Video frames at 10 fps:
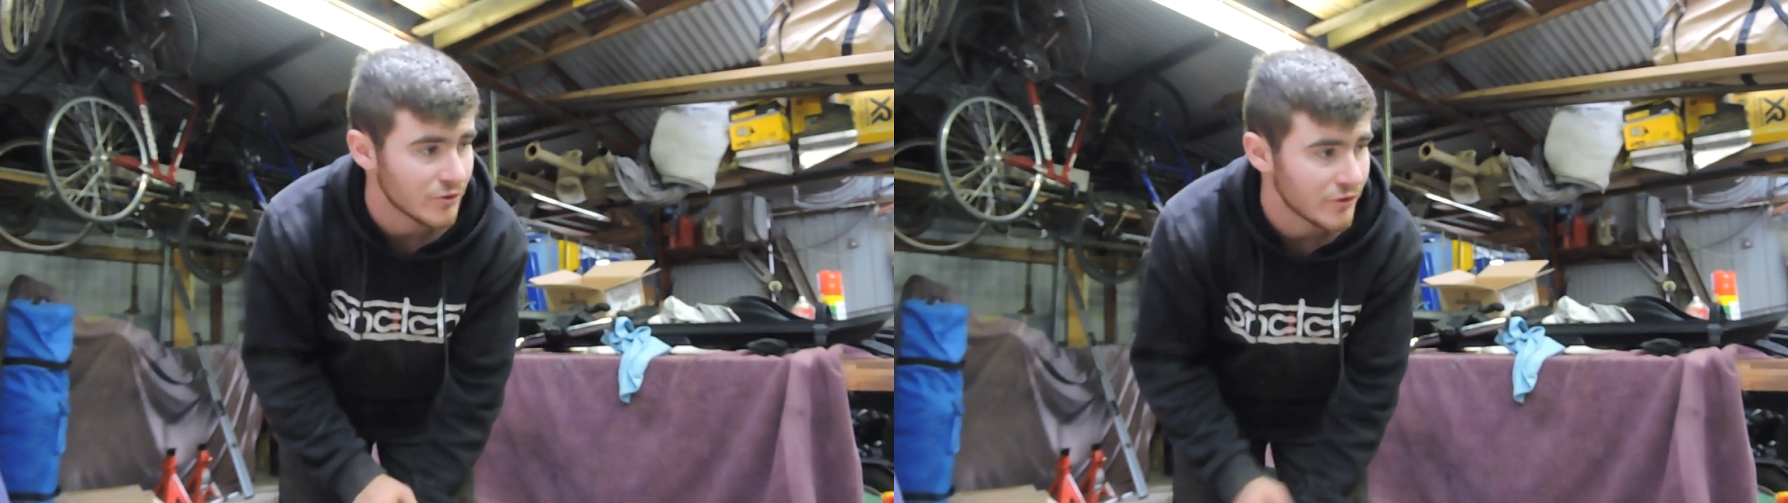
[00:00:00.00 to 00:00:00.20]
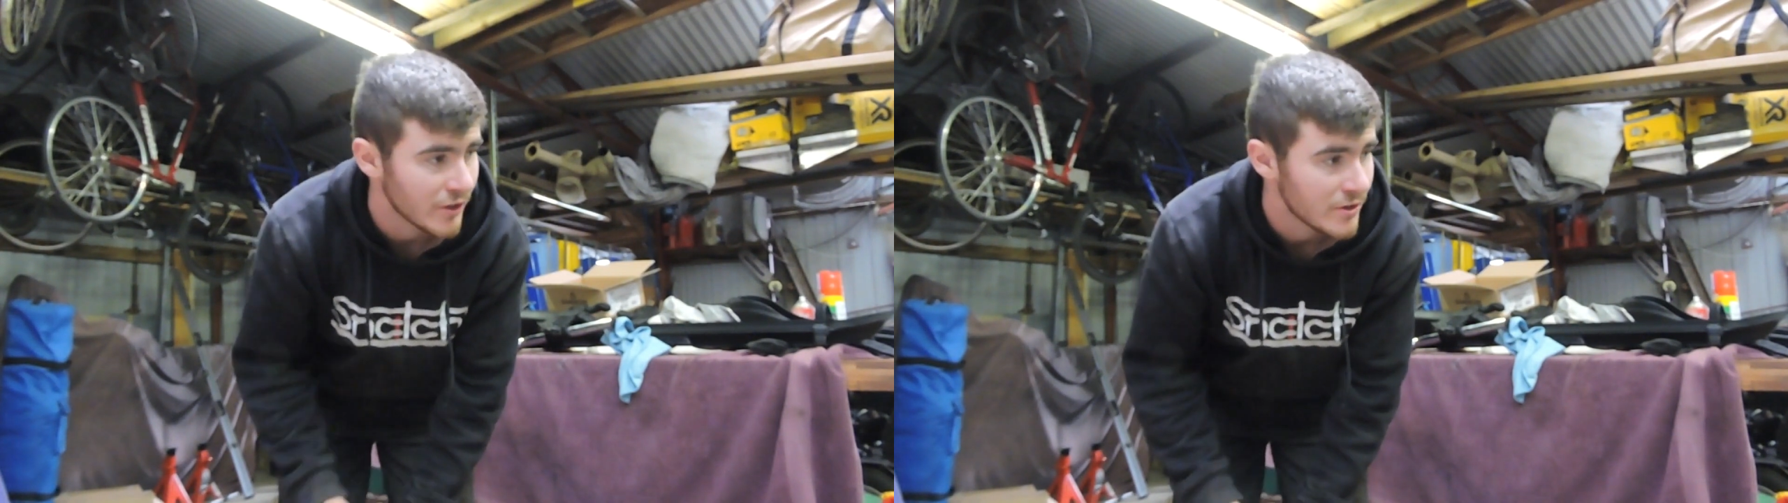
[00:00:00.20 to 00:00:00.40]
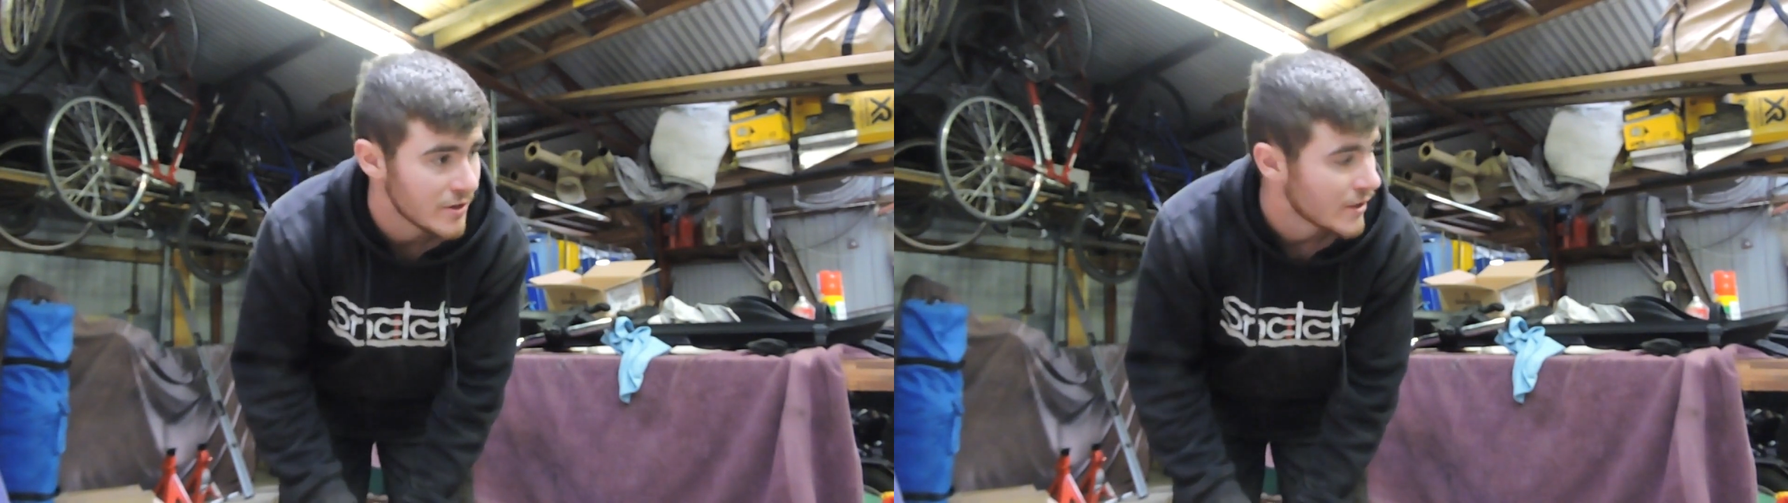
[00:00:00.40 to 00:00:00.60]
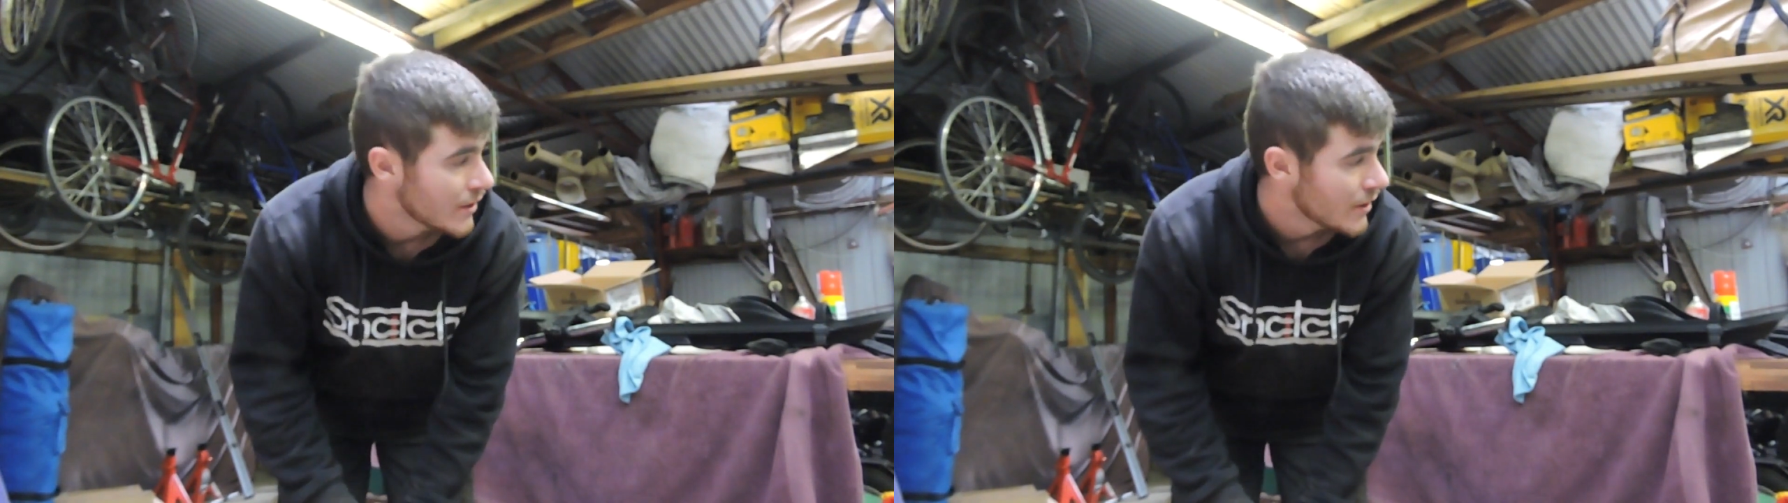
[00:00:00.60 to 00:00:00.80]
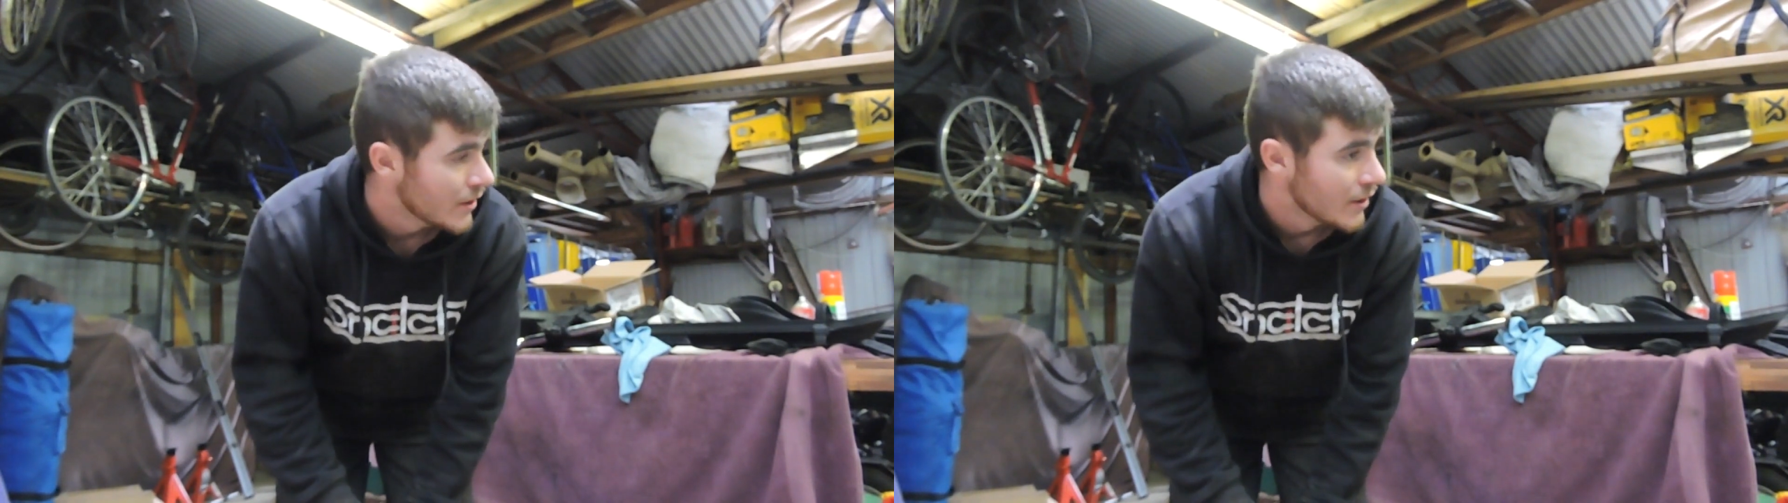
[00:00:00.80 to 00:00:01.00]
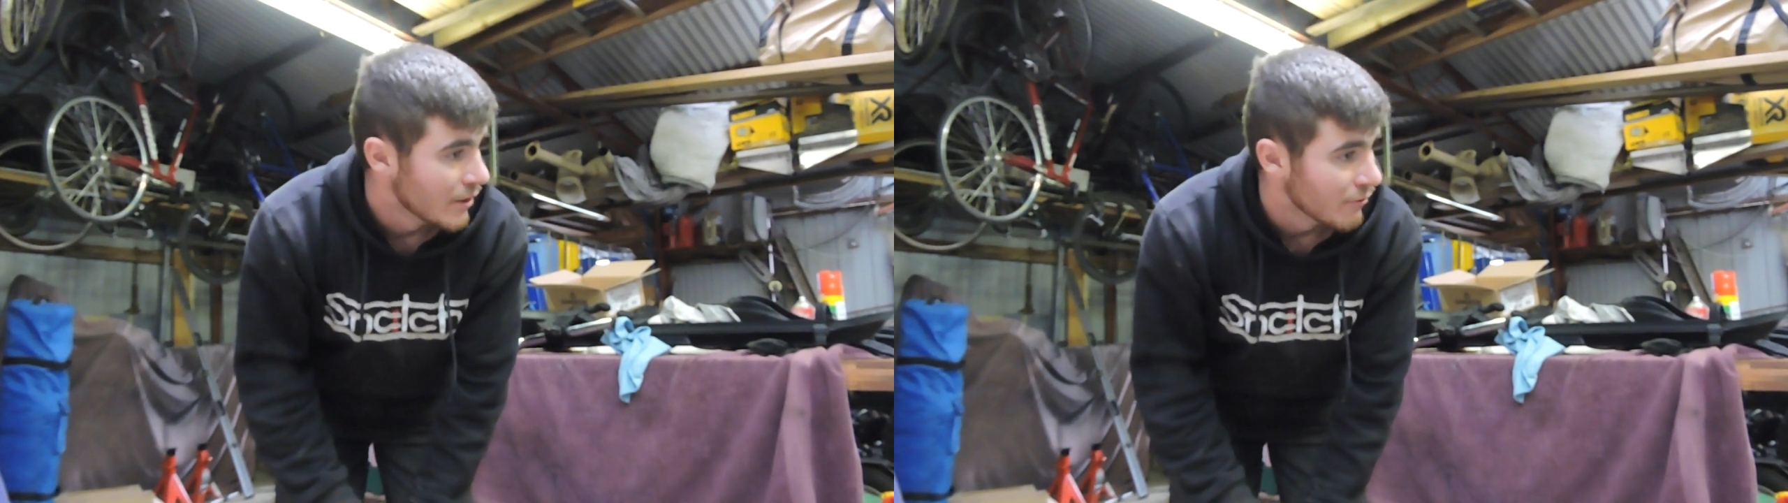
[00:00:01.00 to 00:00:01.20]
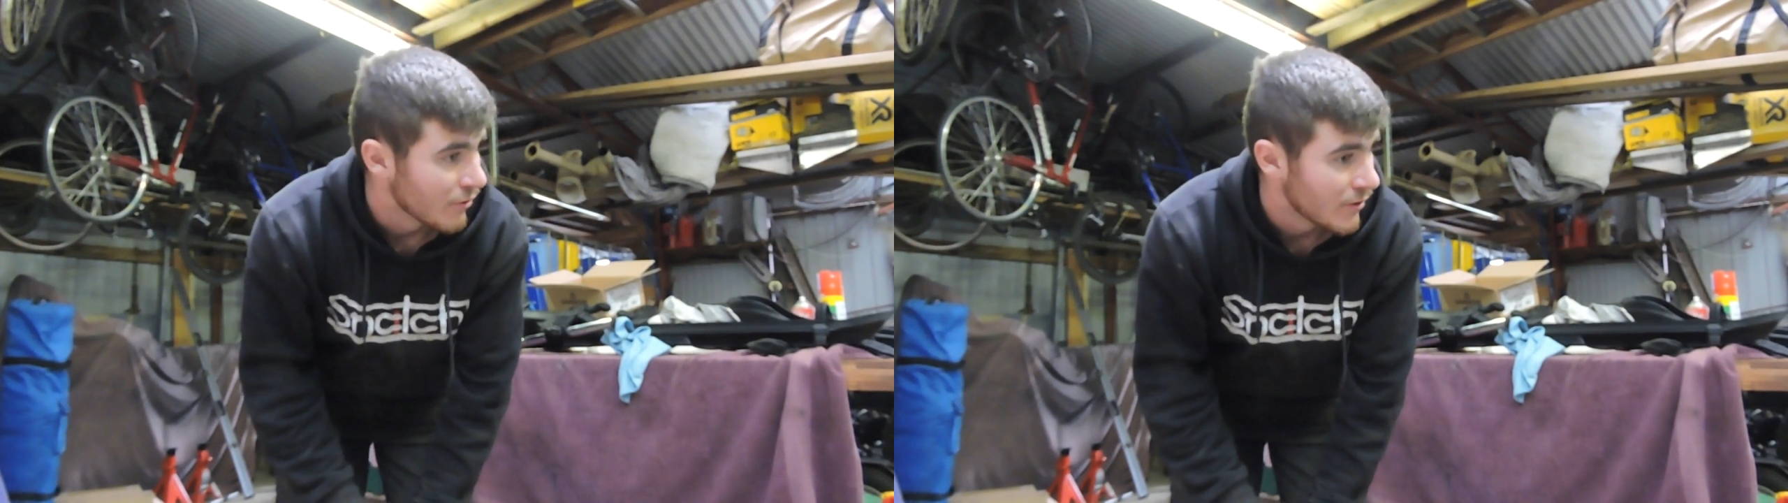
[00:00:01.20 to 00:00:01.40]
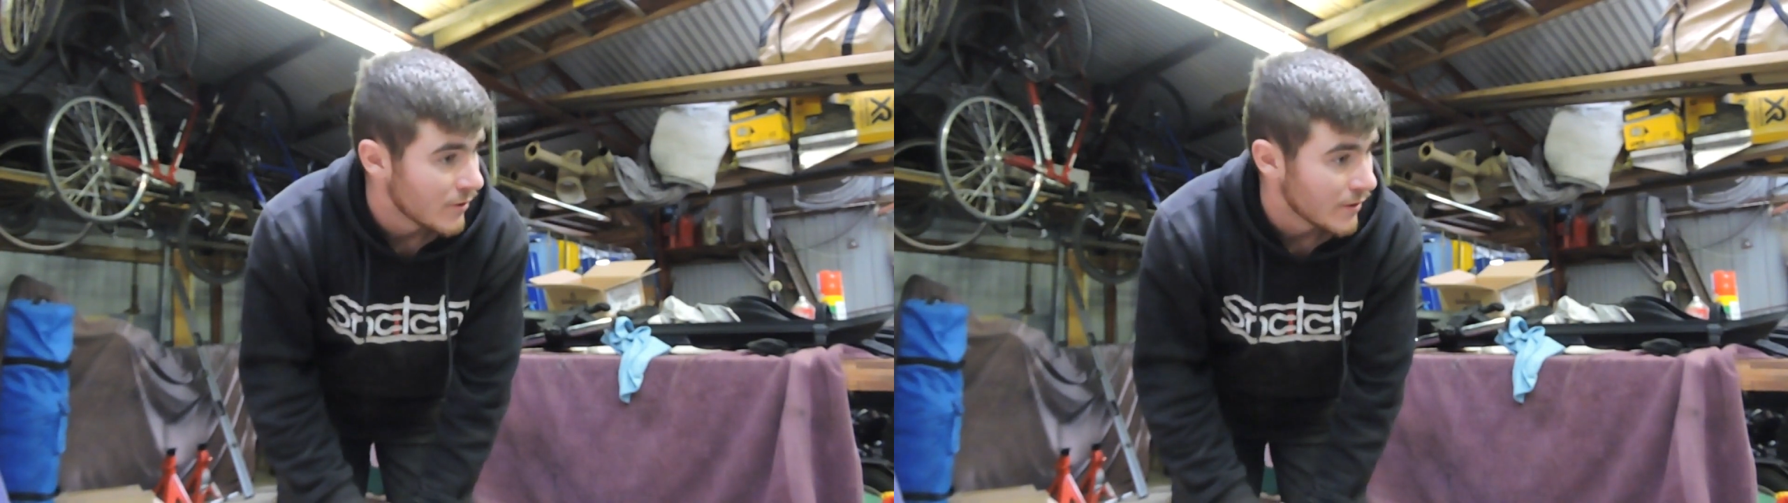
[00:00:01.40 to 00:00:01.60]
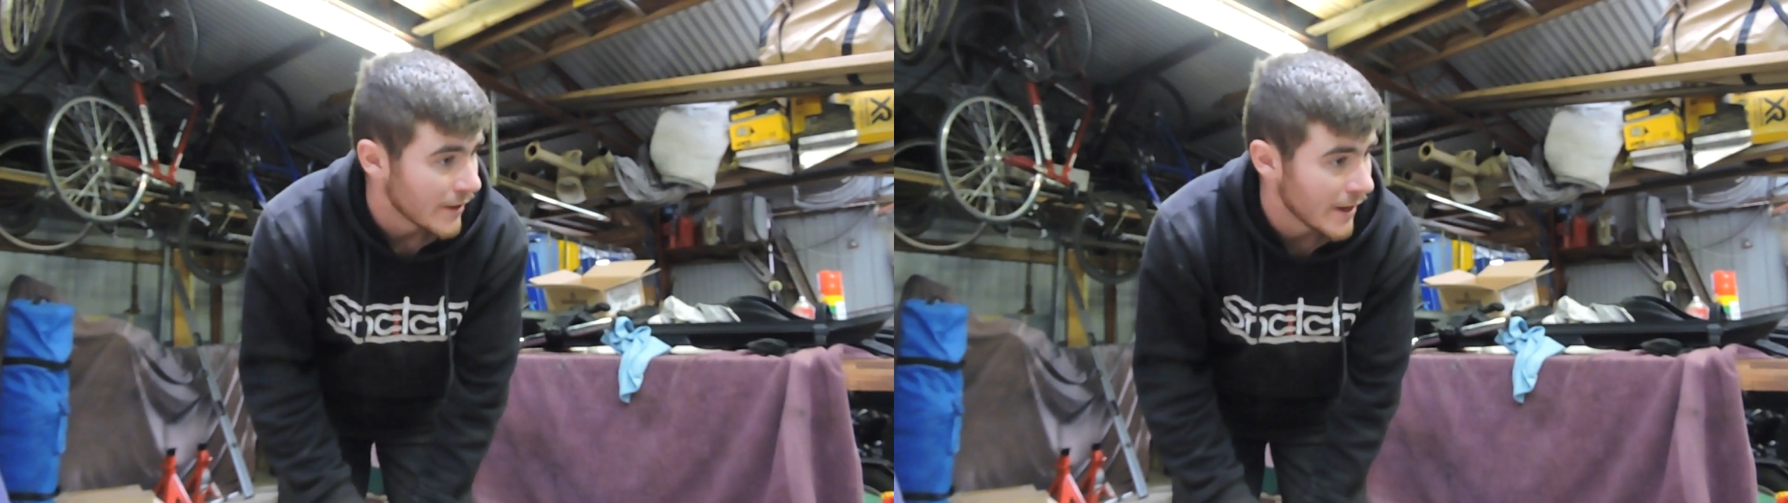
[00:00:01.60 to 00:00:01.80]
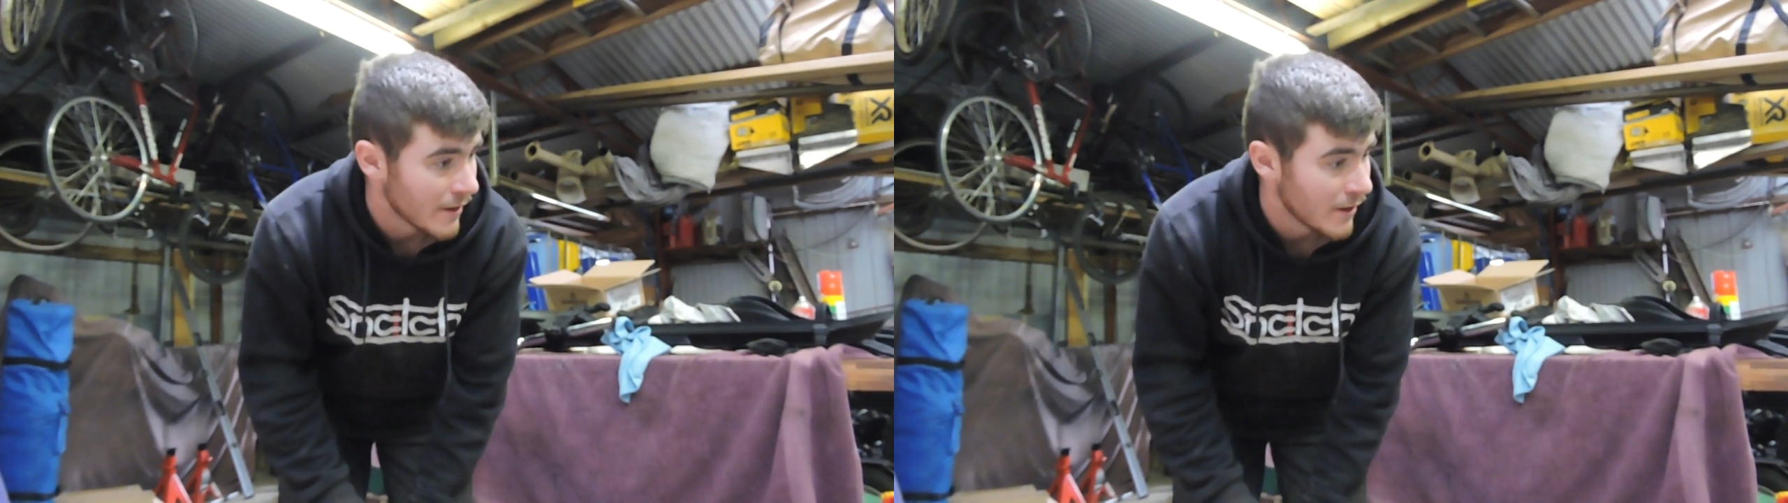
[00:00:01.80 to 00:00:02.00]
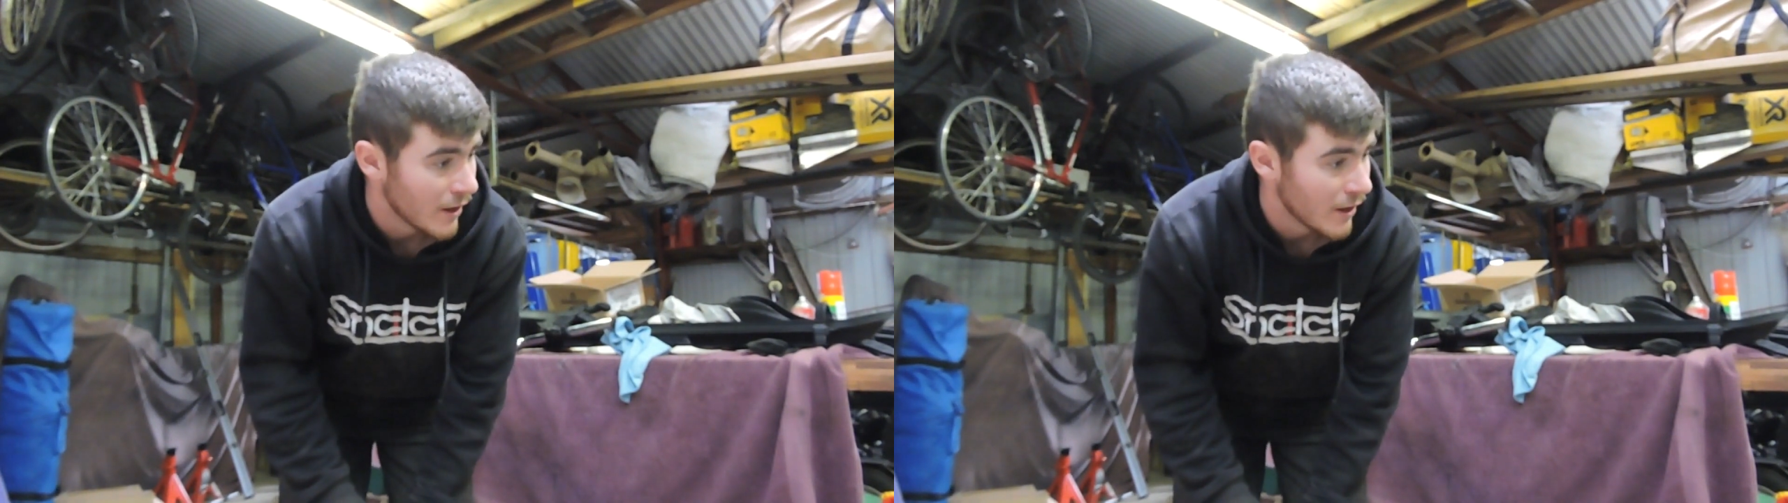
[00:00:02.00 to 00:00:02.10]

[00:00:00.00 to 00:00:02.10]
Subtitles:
so yeah.